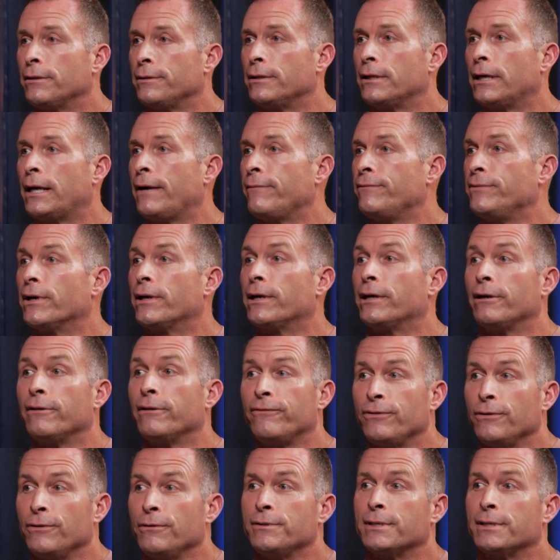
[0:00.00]
I've done it a
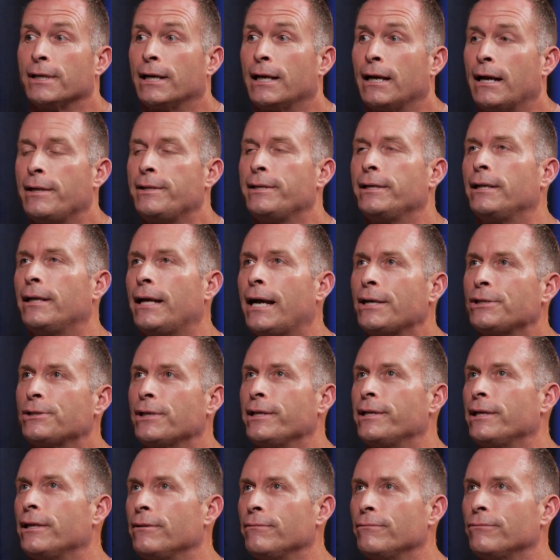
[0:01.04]
few times. I did it actually. I
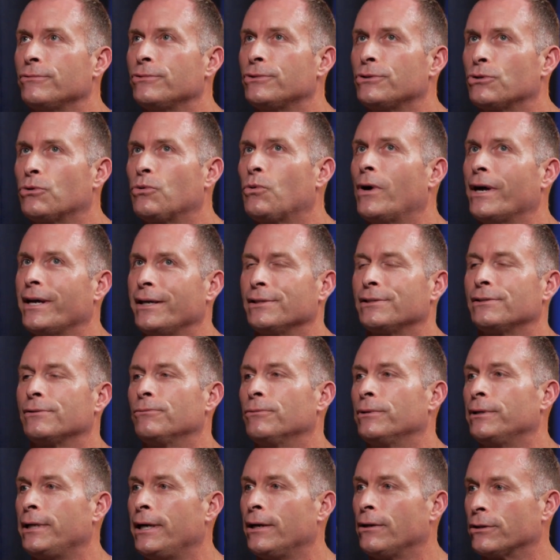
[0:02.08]
did it twice
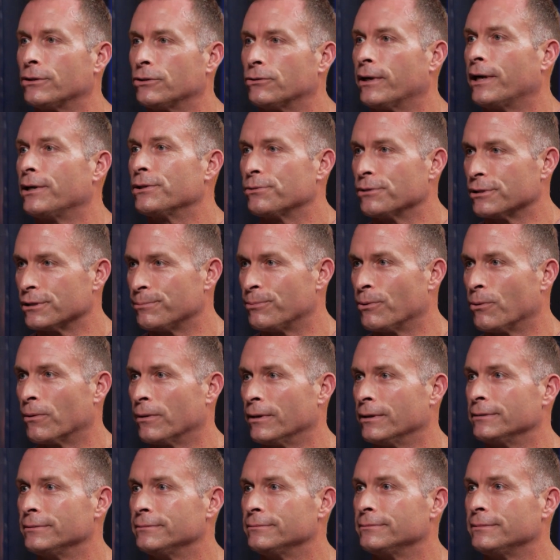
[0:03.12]
when Ella Grace was
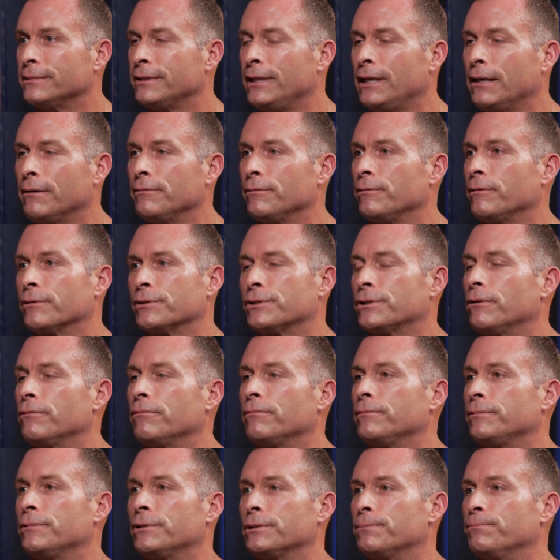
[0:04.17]
born, mm -hmm. and I, mm-hmm. we were so
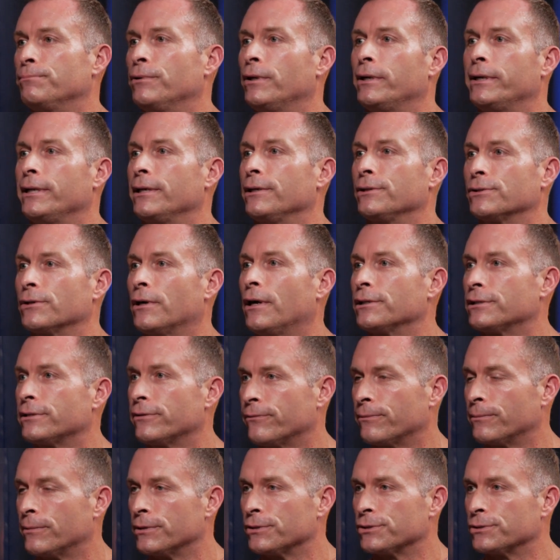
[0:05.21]
just bloody exhausted from
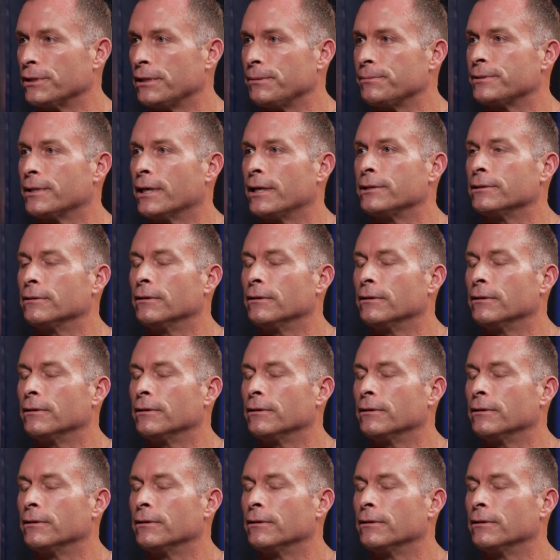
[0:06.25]
her sleep schedule.